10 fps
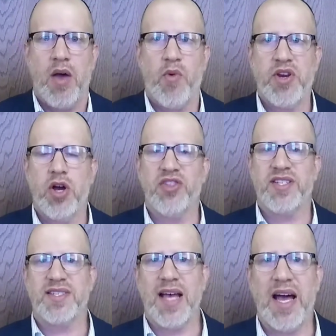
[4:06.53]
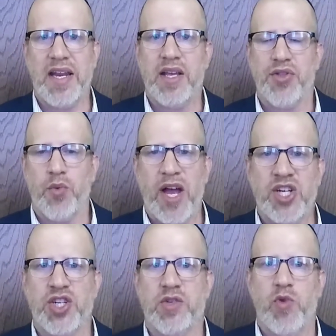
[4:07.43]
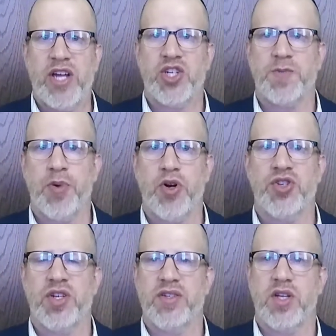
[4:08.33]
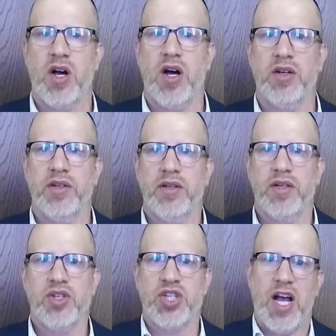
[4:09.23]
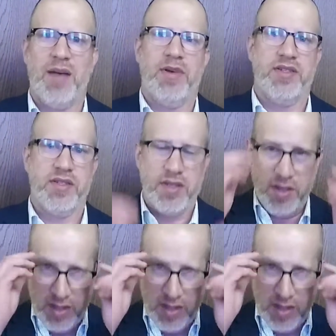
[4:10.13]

We know that tzaddik, the righteous person, is called Shabbos.